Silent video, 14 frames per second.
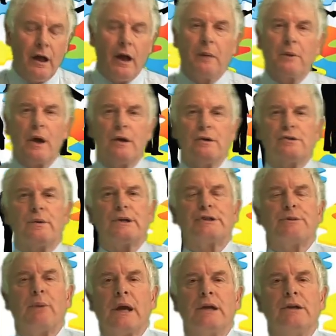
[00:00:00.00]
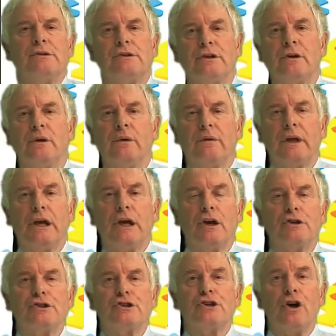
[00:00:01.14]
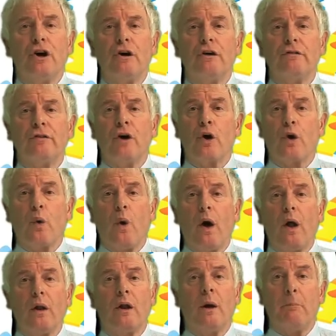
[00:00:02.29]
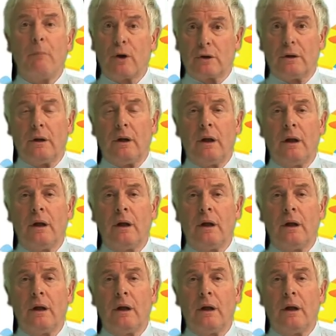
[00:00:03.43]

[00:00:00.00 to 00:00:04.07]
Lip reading: I'm going to explain to you the SERVQUAL model.